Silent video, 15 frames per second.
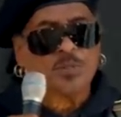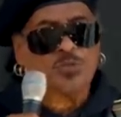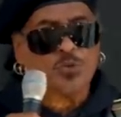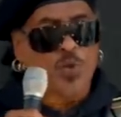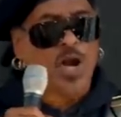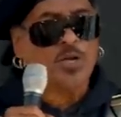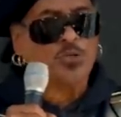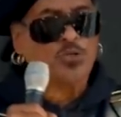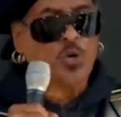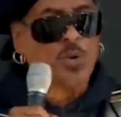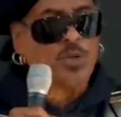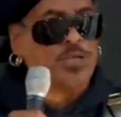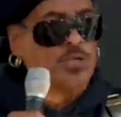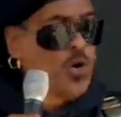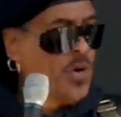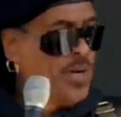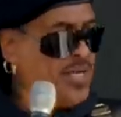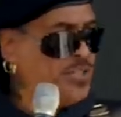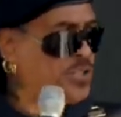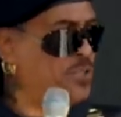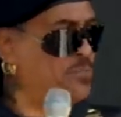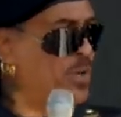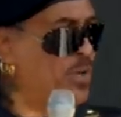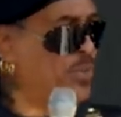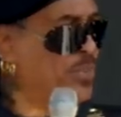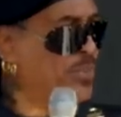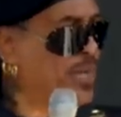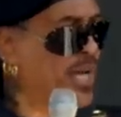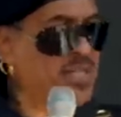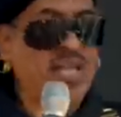derogatorily called Eskimo.
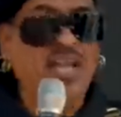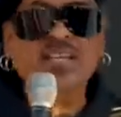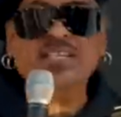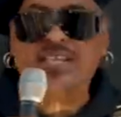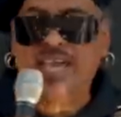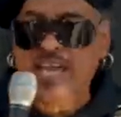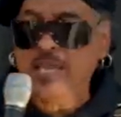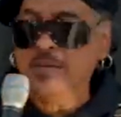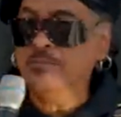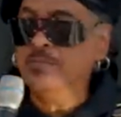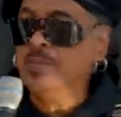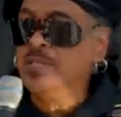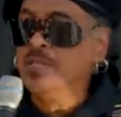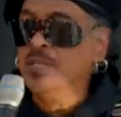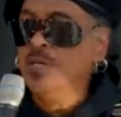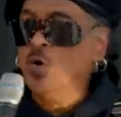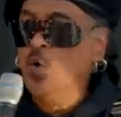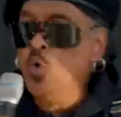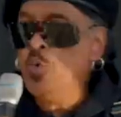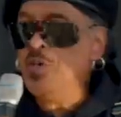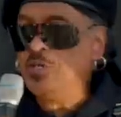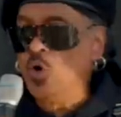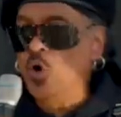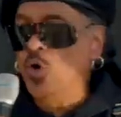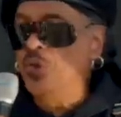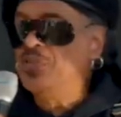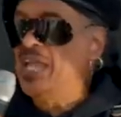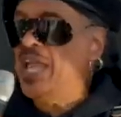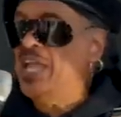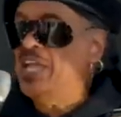And then came who we call
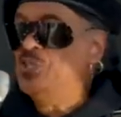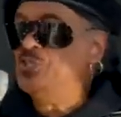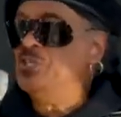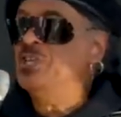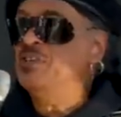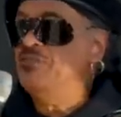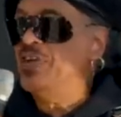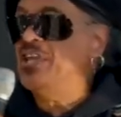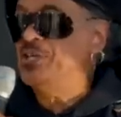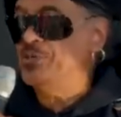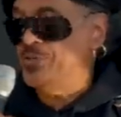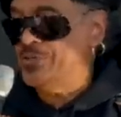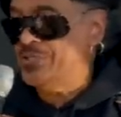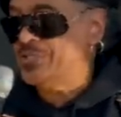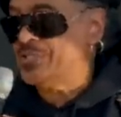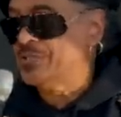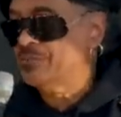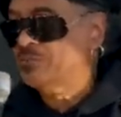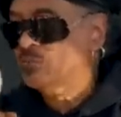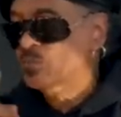the Asian invaders.